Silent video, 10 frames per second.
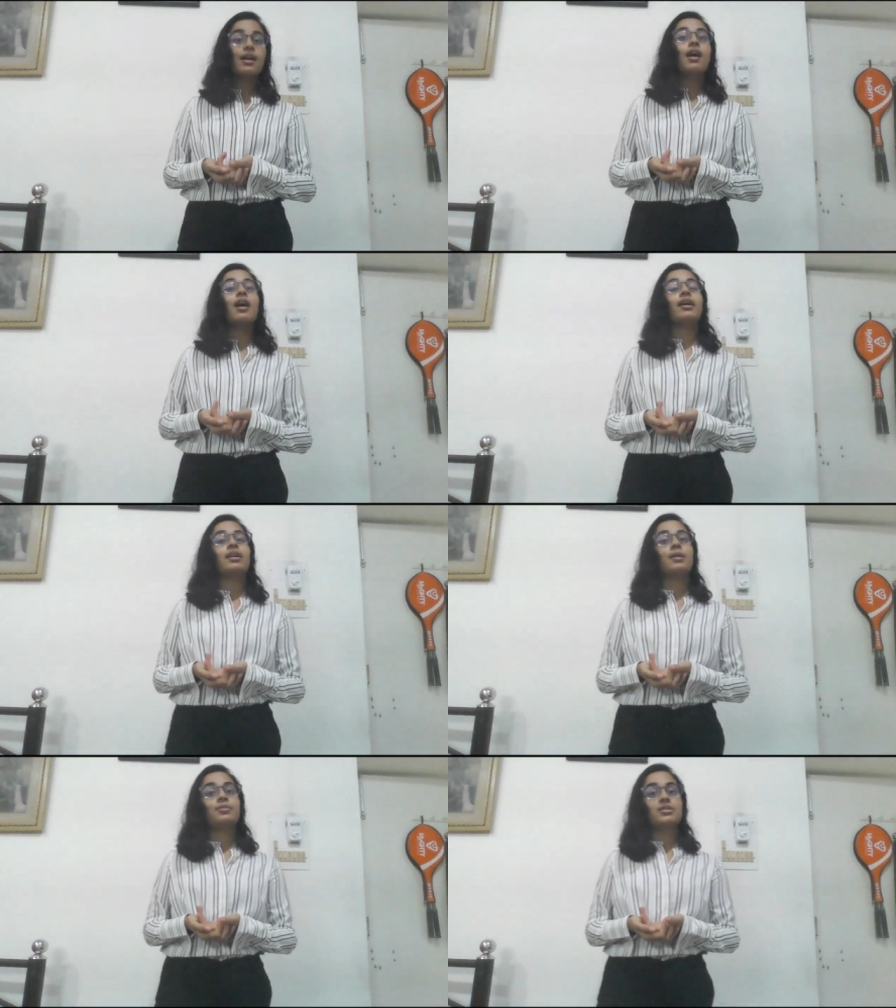I
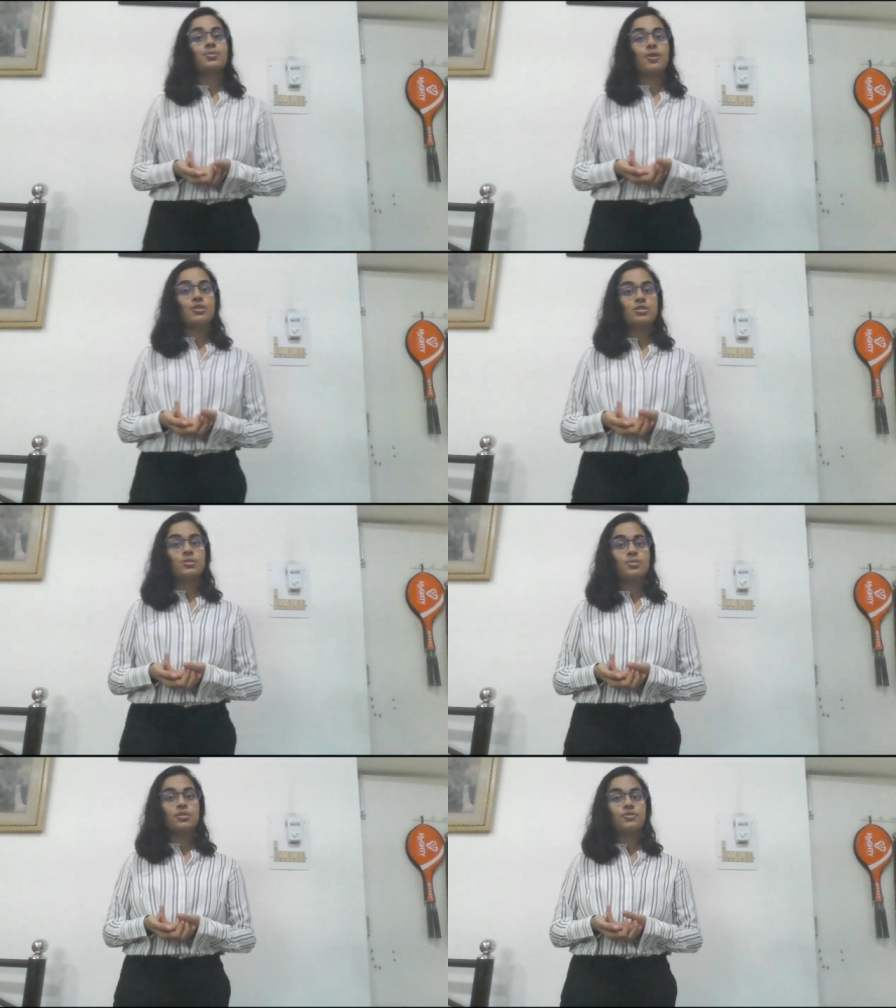am
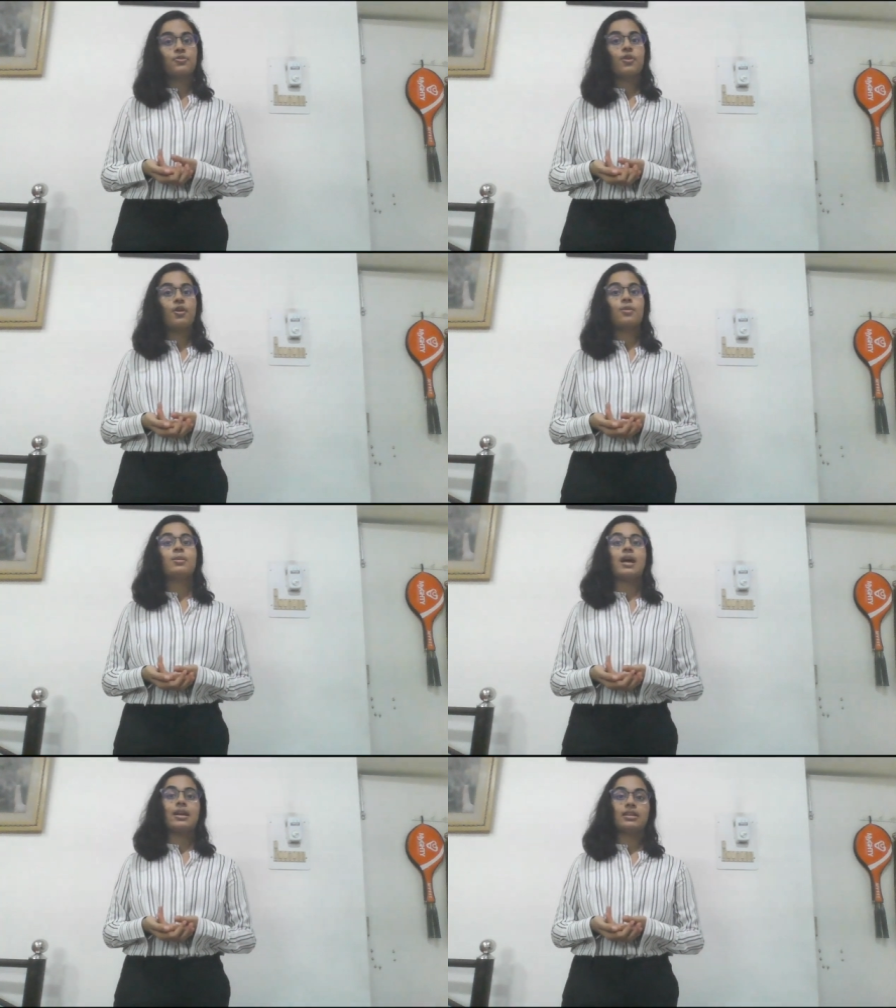responsible for
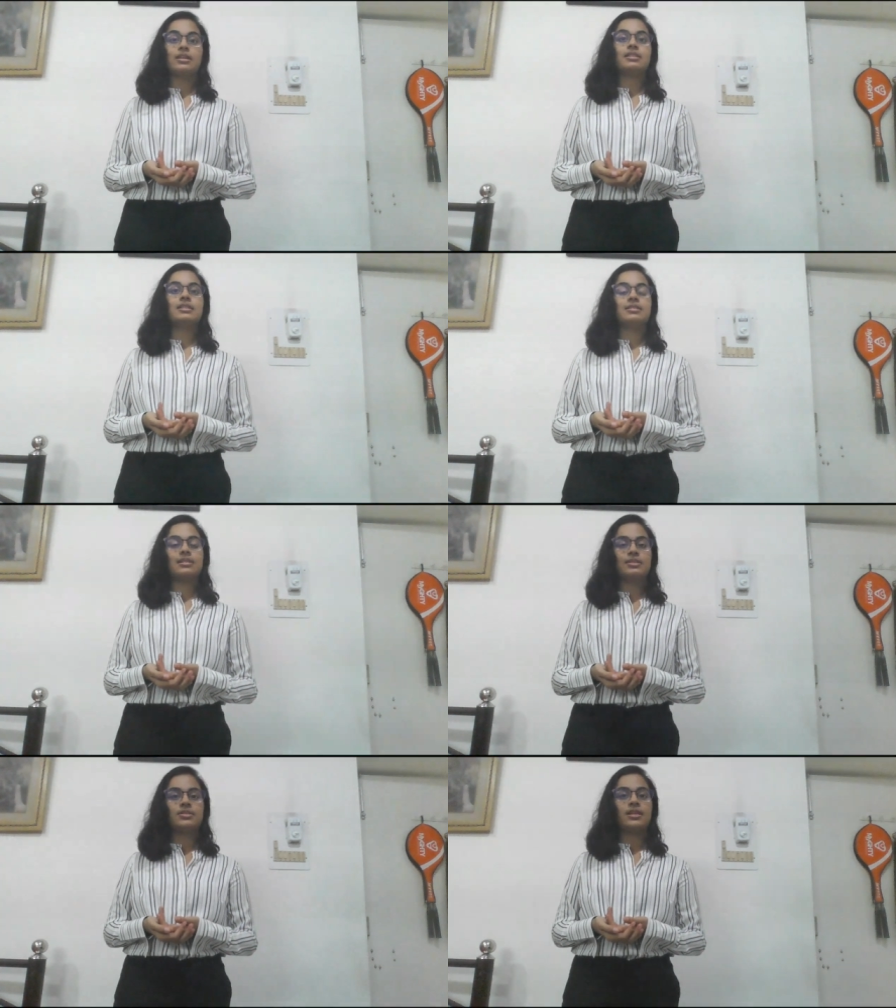planning,
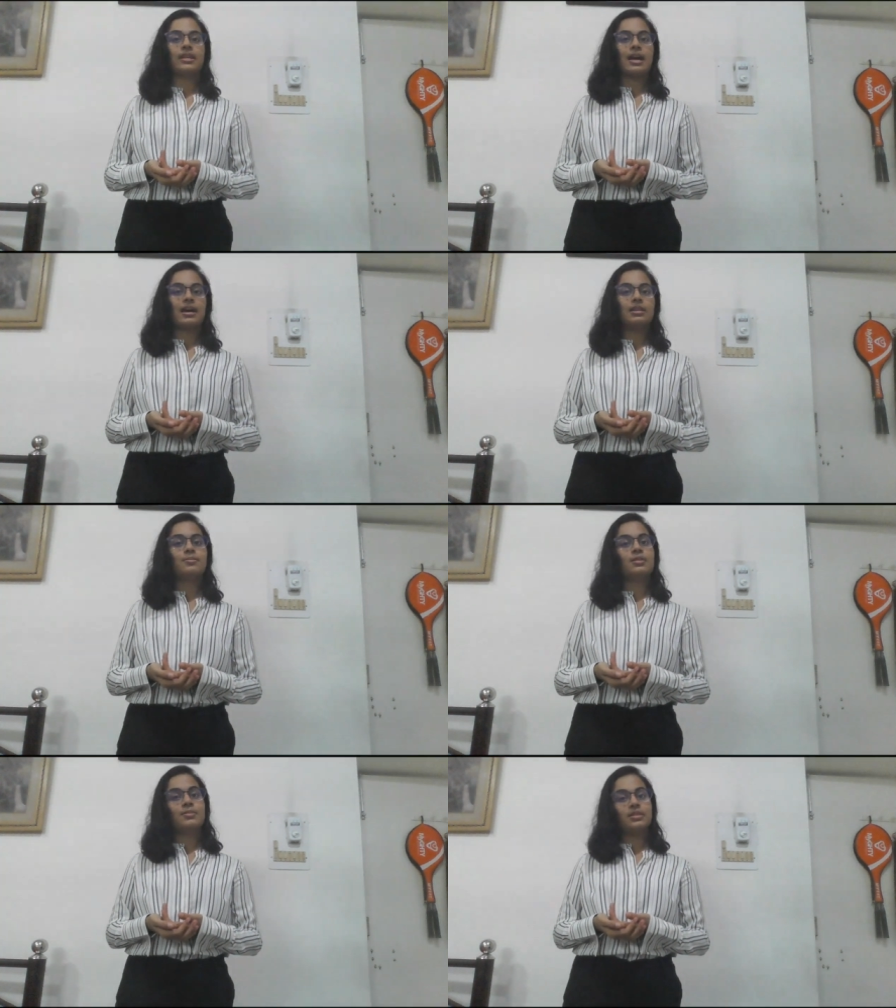researching and
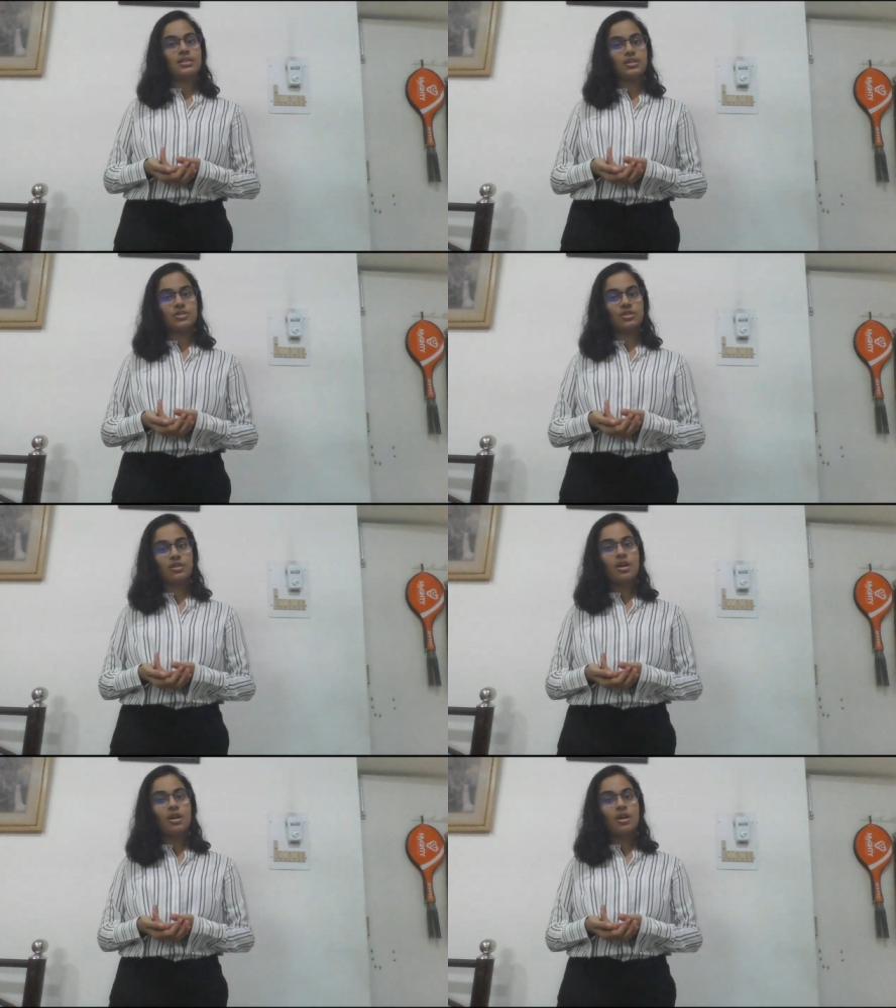implementation